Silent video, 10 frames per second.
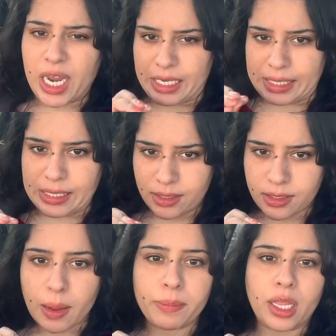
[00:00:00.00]
at least
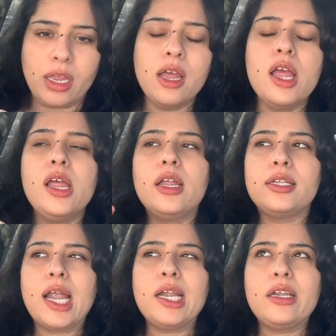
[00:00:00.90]
something
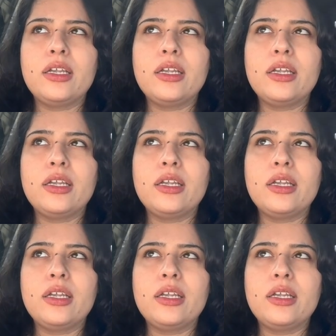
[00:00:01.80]
that